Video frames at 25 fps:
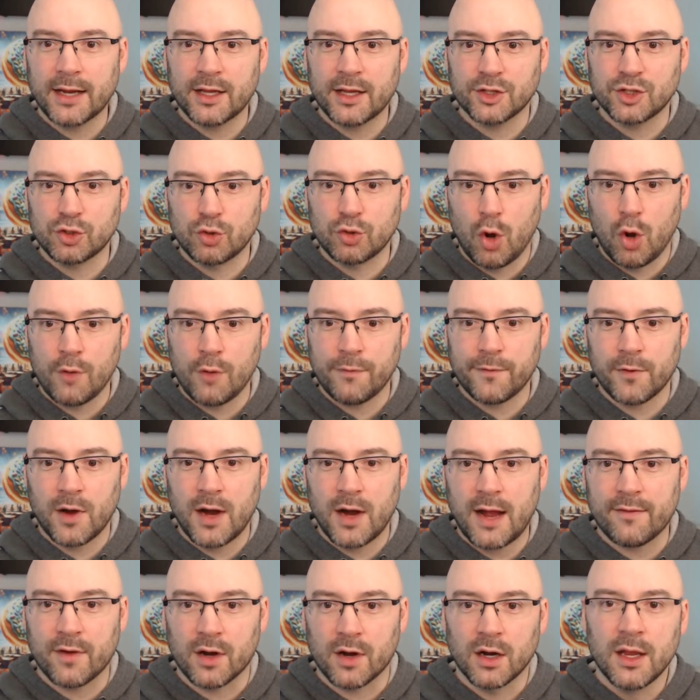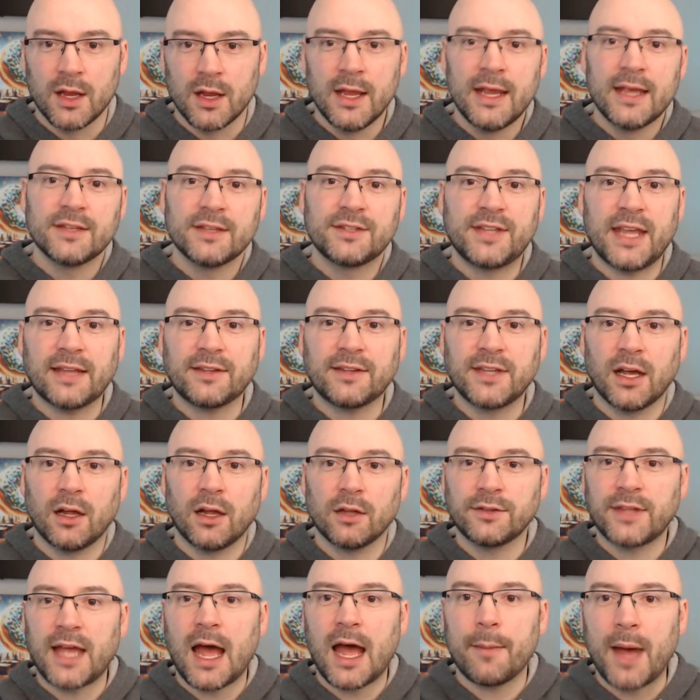could scroll forever. Santi
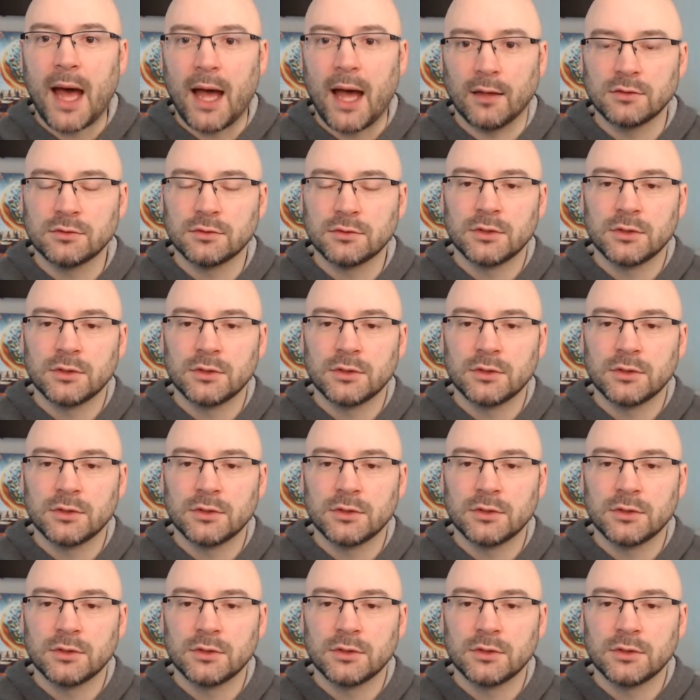Aldama.